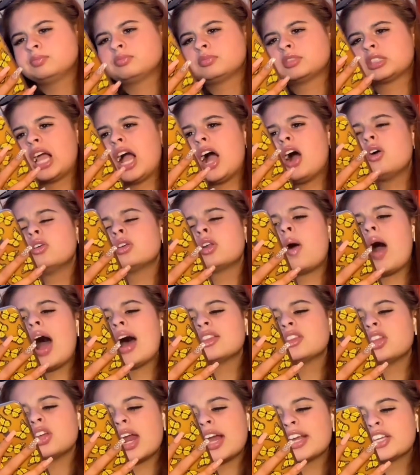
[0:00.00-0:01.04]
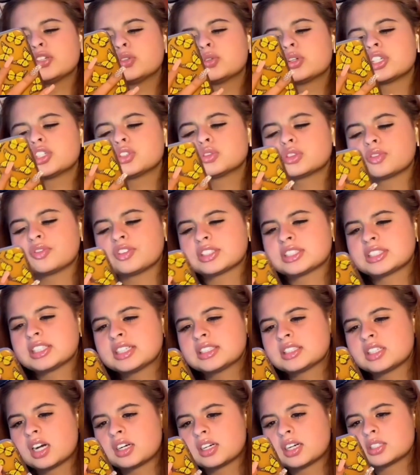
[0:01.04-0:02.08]
I don't know, I thought I could, you could use it for
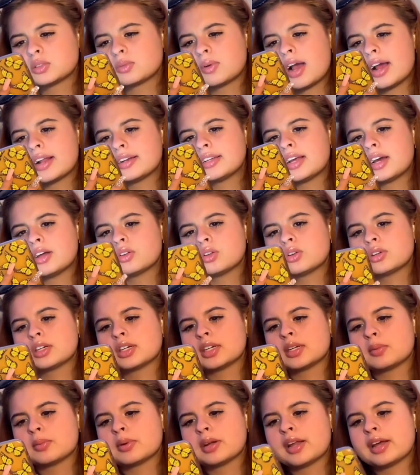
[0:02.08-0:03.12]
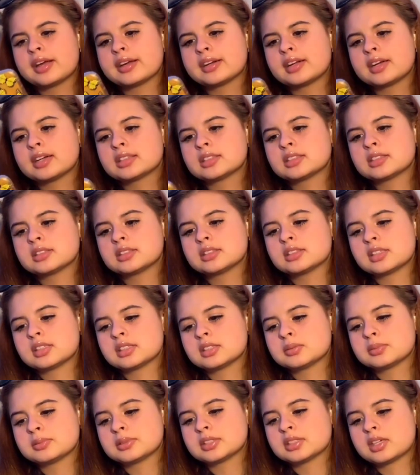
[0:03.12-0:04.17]
TikTok, that's why I downloaded it, but like that's,
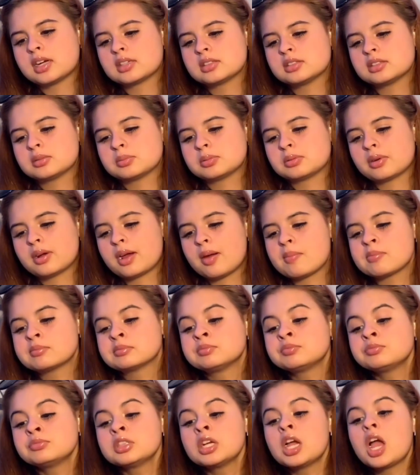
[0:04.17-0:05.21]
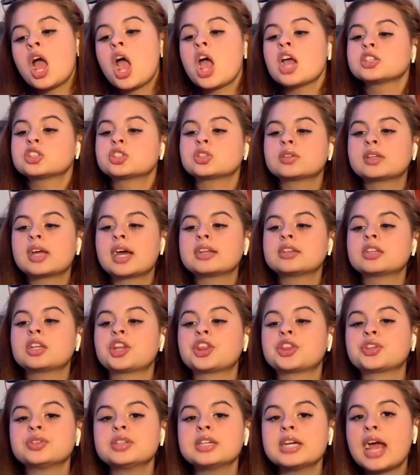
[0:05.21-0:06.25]
that's besides the point. So then the
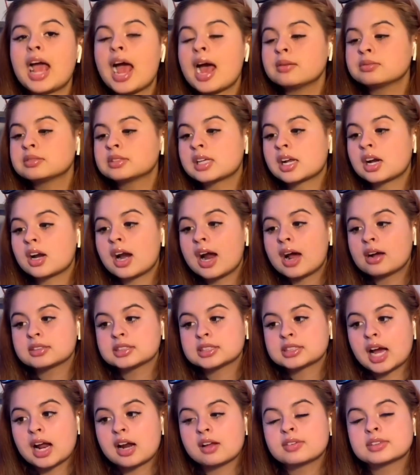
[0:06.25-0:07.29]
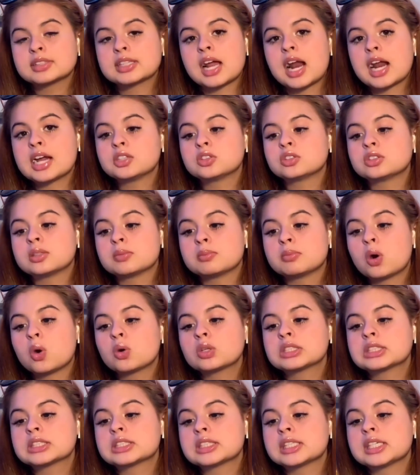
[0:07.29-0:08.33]
three apps that are outside of it that I use the
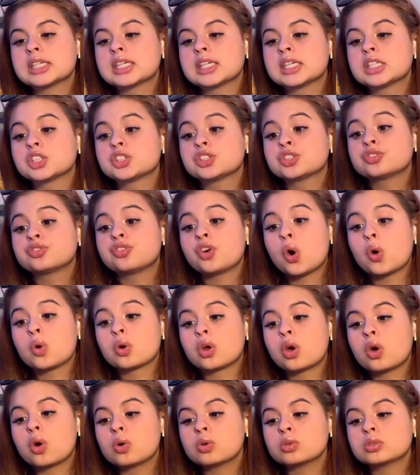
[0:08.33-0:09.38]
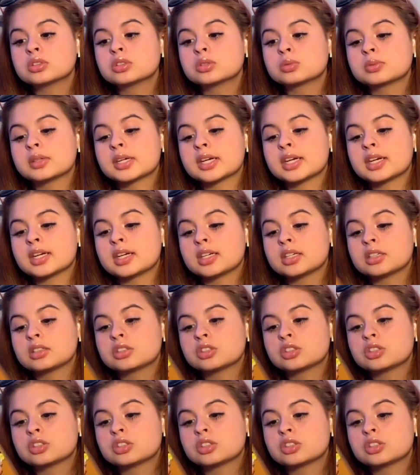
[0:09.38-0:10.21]
most is Photos, which